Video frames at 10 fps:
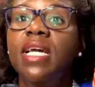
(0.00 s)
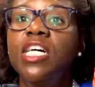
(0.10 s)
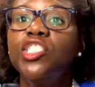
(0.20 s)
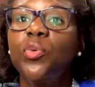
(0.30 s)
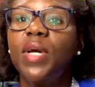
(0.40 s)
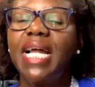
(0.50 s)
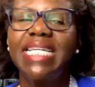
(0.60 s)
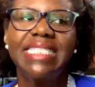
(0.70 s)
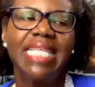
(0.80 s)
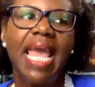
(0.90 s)
So when I
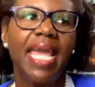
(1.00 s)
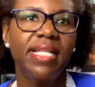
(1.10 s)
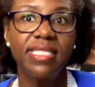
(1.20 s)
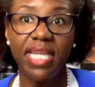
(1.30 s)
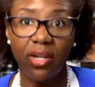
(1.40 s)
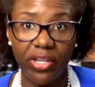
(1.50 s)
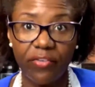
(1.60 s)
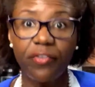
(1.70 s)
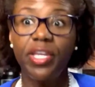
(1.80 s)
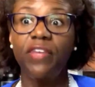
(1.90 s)
say dairy
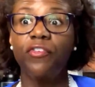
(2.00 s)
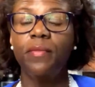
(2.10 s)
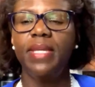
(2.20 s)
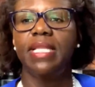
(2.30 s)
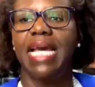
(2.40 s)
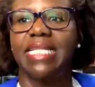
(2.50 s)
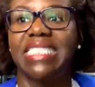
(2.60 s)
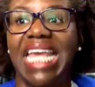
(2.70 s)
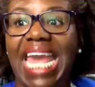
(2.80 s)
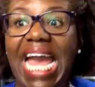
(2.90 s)
free, for me, that is
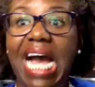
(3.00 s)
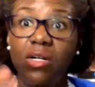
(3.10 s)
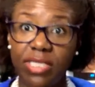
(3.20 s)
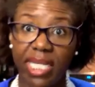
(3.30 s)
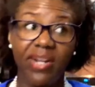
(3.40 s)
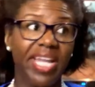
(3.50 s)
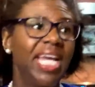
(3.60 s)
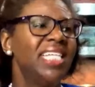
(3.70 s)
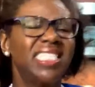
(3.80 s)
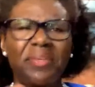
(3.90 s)
cow dairy.
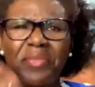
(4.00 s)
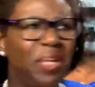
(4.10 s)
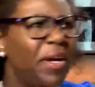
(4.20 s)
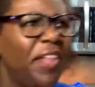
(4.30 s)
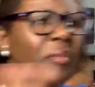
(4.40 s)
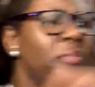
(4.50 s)
Something about the